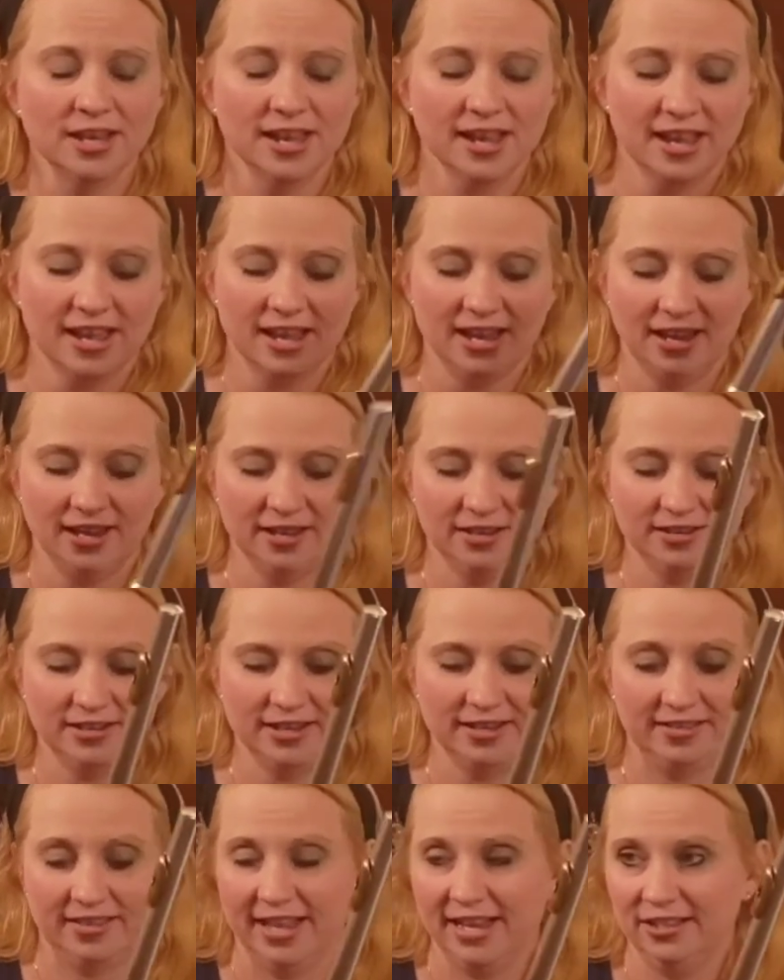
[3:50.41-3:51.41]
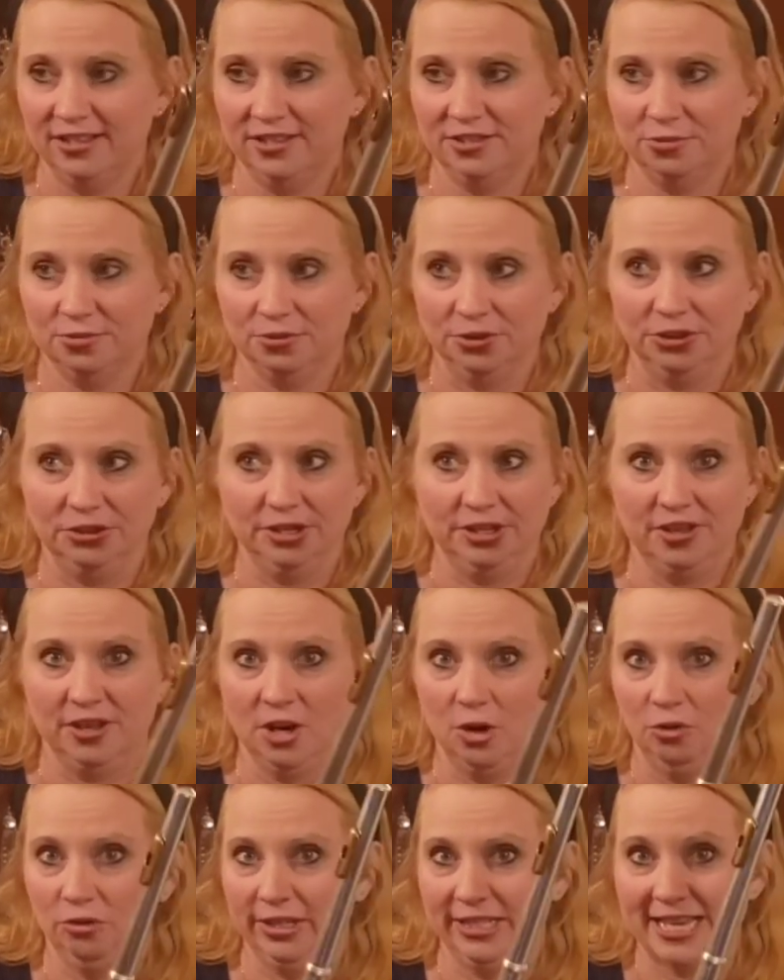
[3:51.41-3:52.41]
And that's really the
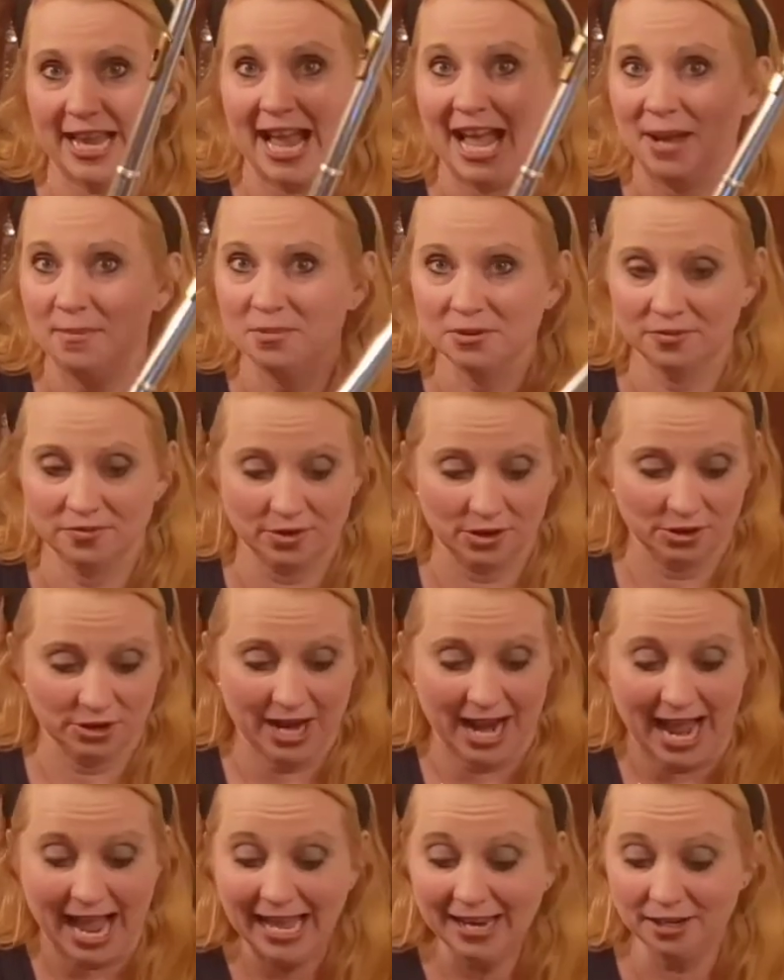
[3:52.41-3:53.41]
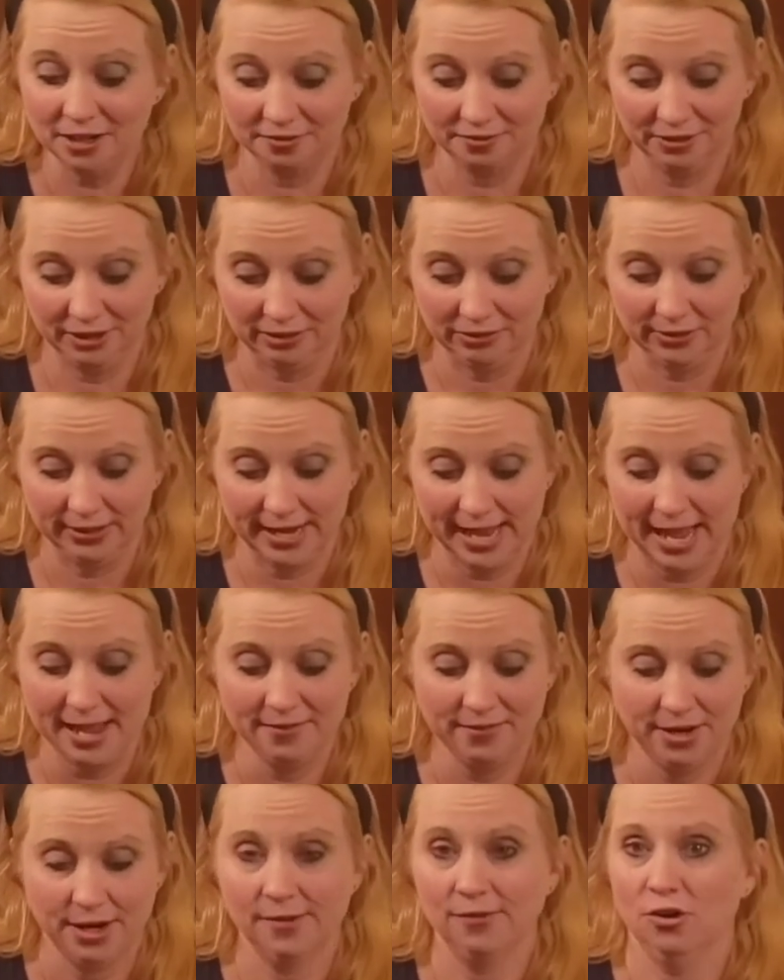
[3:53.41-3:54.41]
only type of or kind of flute that
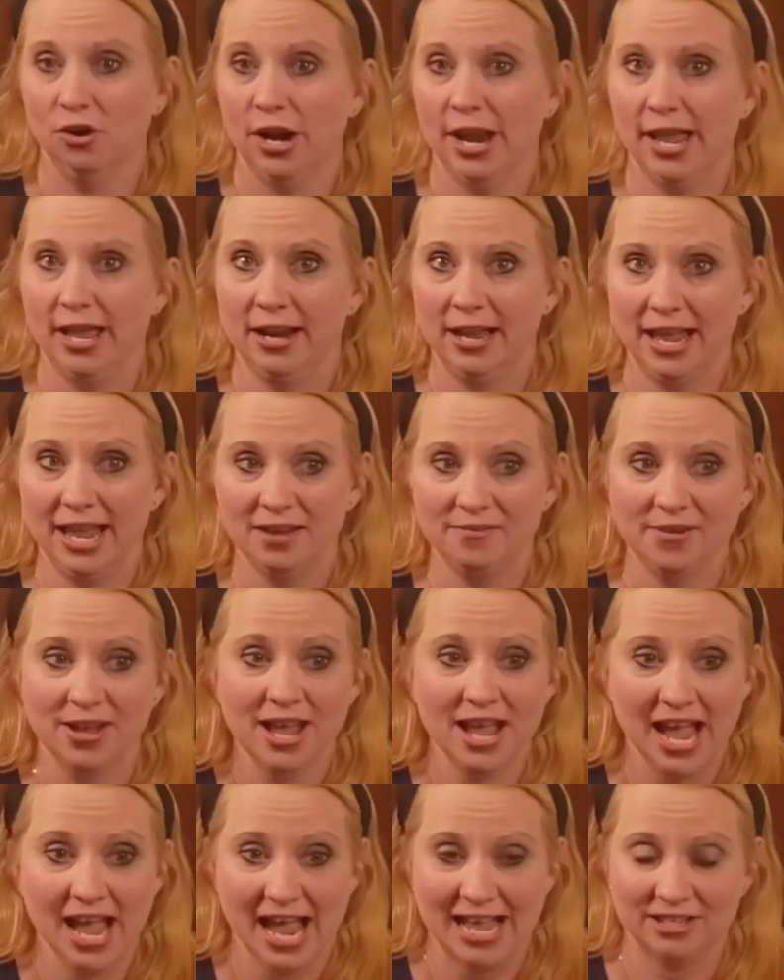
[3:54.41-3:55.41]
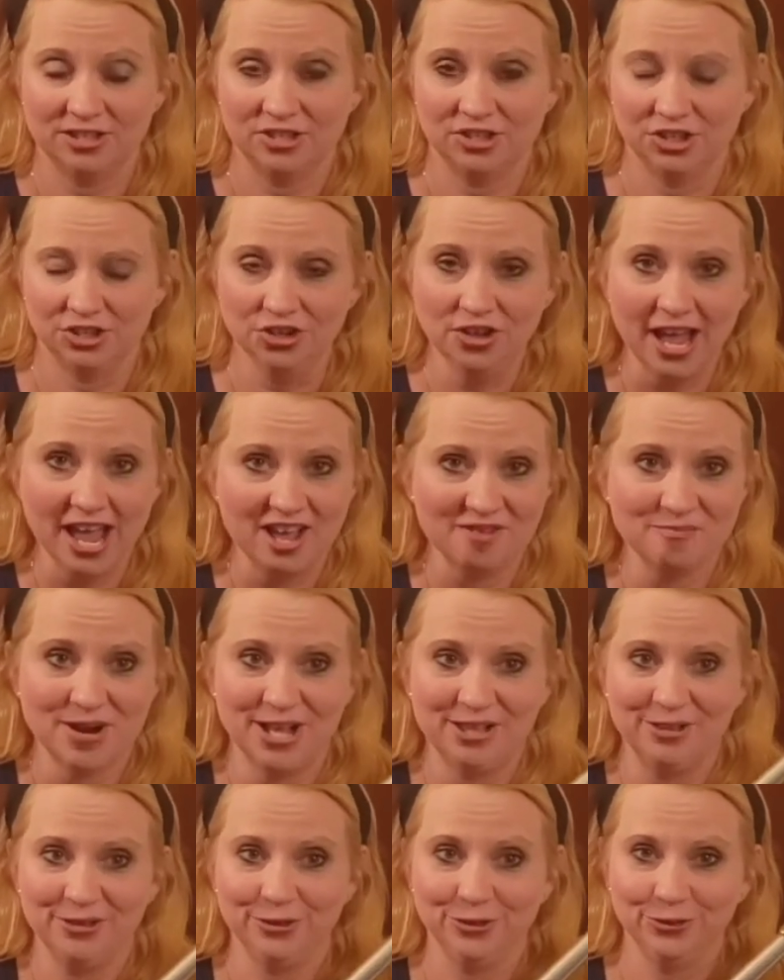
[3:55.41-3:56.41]
I've ever had. I still have my
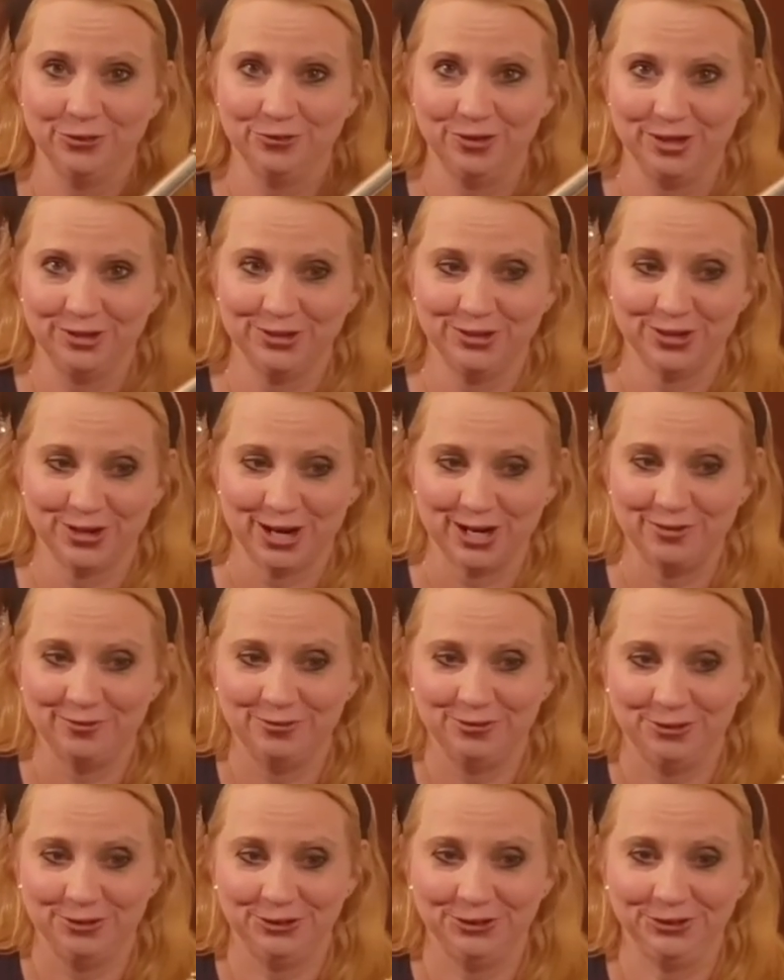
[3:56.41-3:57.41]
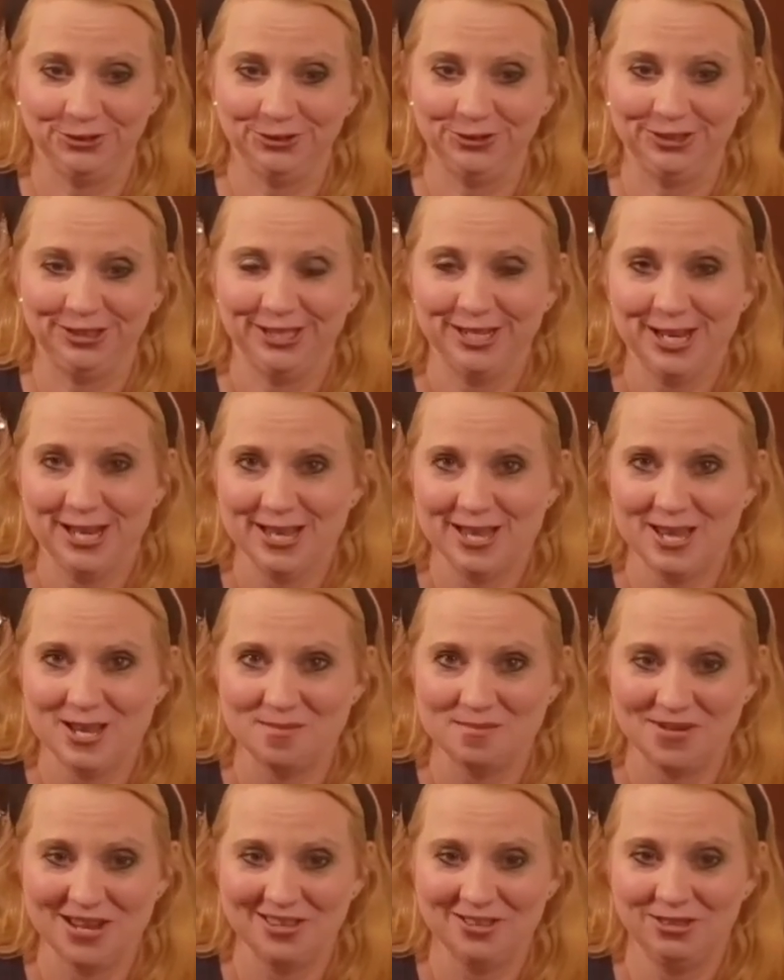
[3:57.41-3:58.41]
little 5th grade flute. It
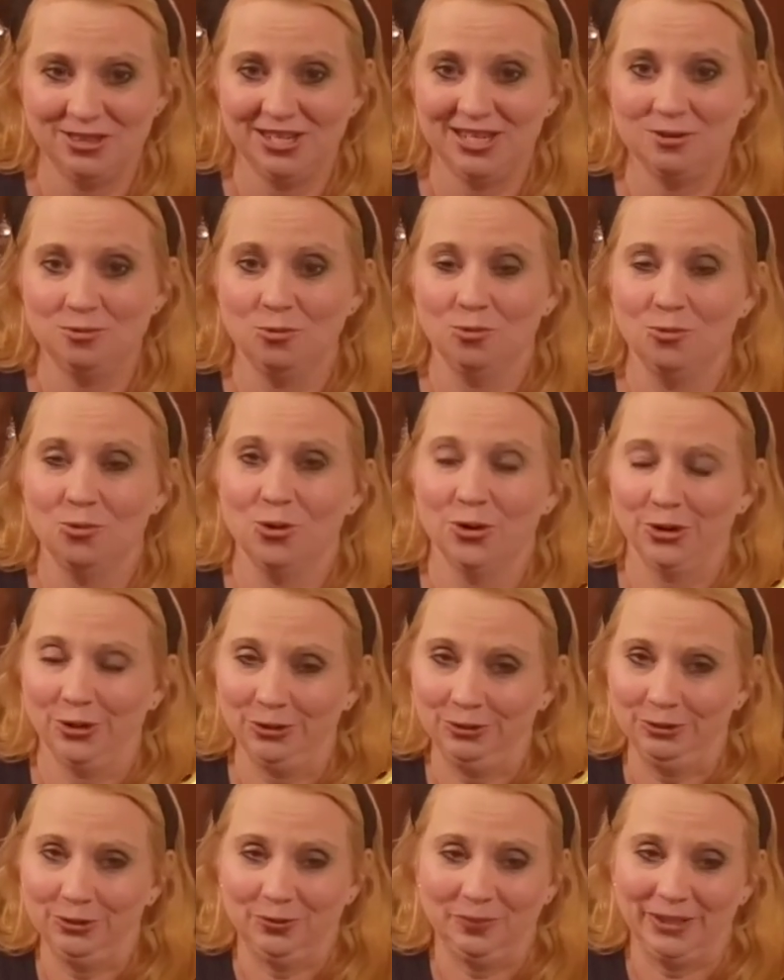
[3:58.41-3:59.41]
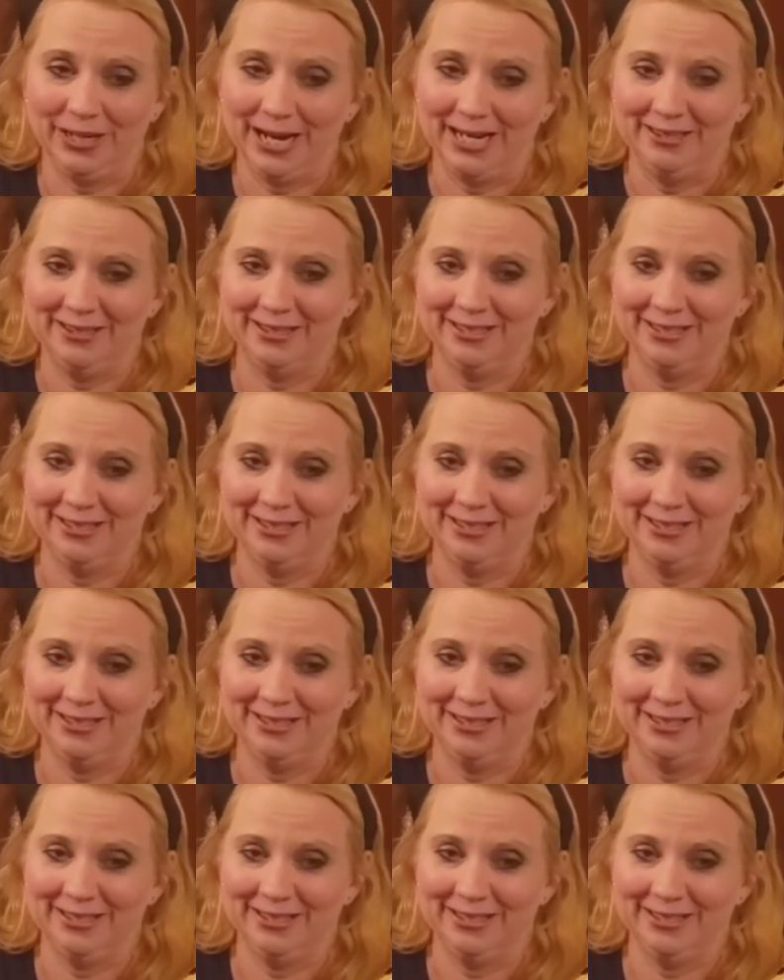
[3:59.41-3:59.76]
meant the world to me at the